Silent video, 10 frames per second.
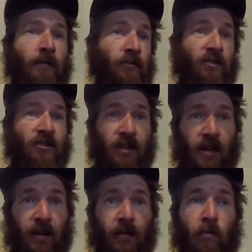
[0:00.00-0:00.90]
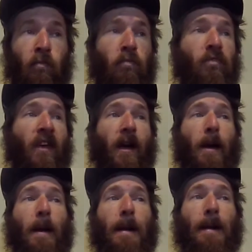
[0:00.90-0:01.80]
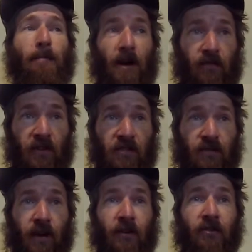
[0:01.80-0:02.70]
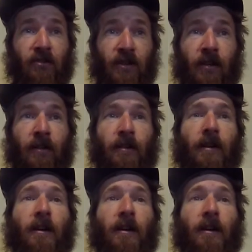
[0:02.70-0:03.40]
I'm just saying that my fish finder said